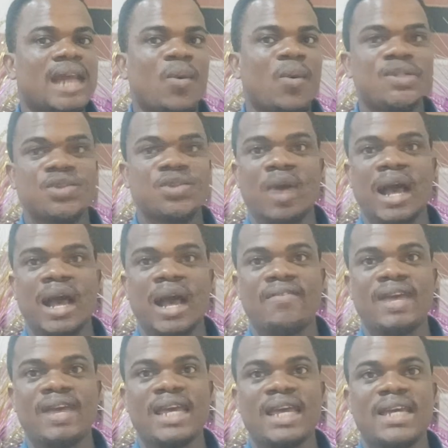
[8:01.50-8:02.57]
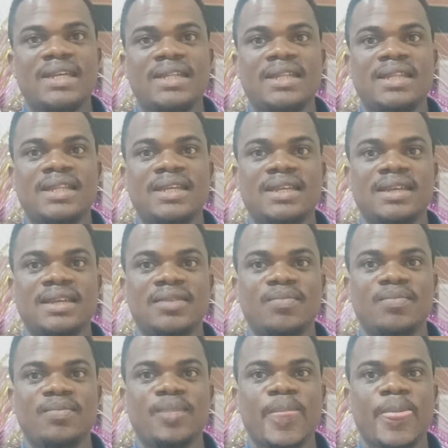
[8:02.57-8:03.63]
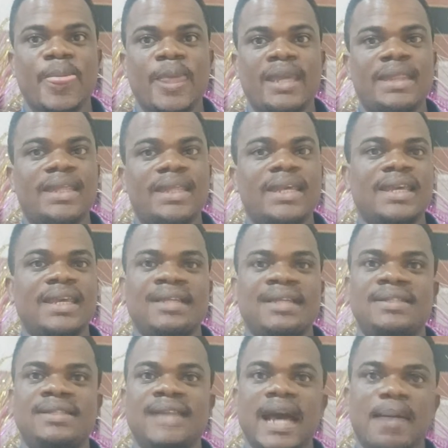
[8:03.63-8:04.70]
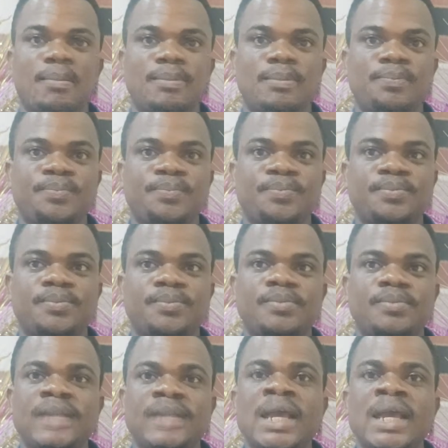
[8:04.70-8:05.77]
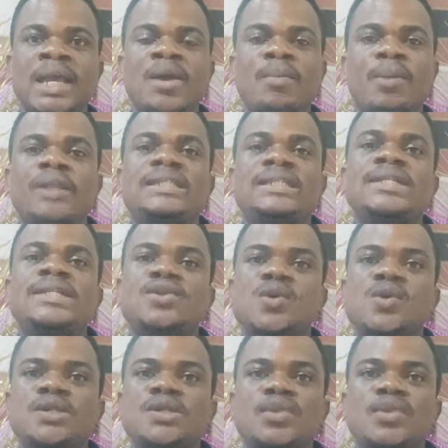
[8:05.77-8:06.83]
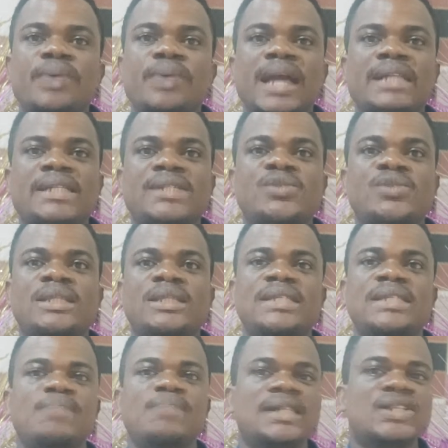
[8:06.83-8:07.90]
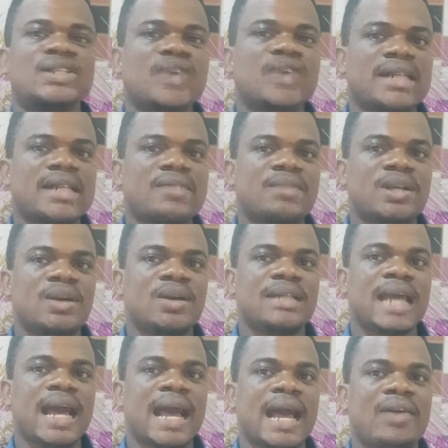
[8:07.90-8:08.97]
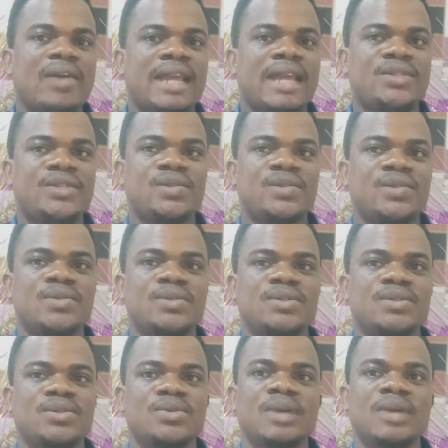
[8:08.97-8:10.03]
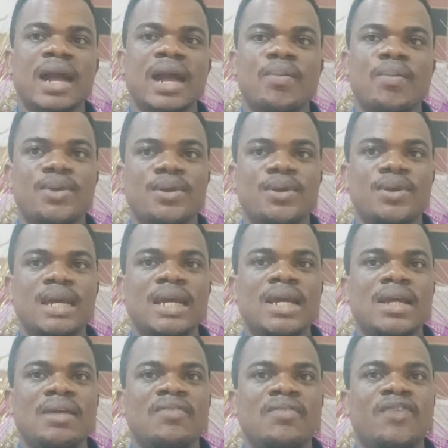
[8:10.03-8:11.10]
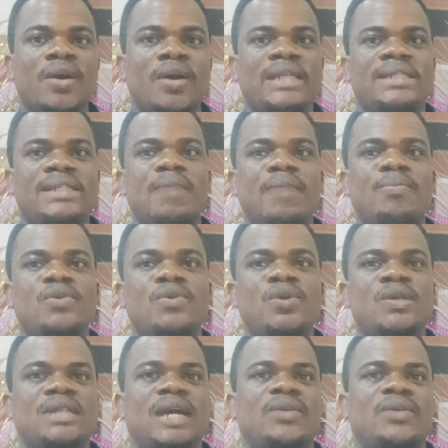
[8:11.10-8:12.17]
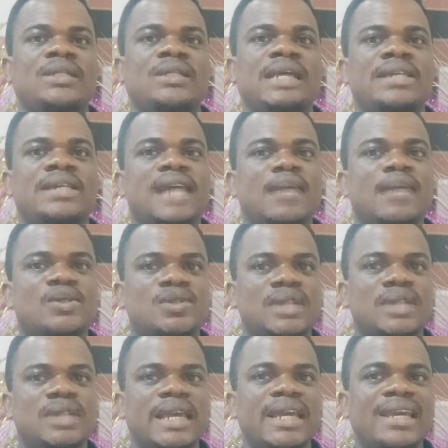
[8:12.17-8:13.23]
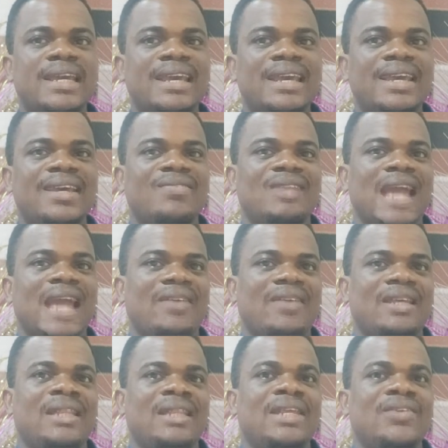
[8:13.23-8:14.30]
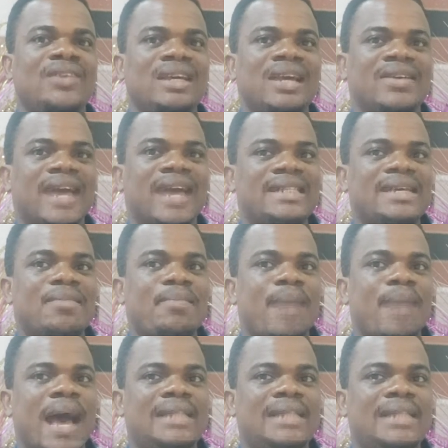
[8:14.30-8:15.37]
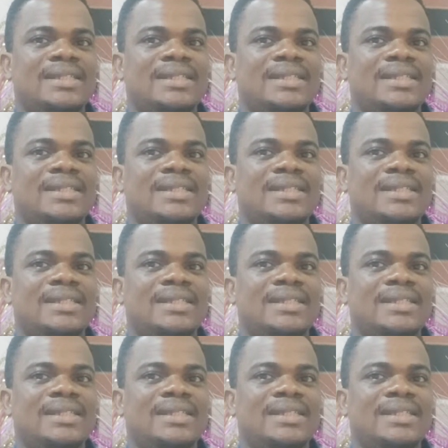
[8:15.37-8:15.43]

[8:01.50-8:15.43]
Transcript: what you have in the exam. But it's good to practice with these materials because they are out there to help you. For example, those that wrote their exam today, like in the writing part,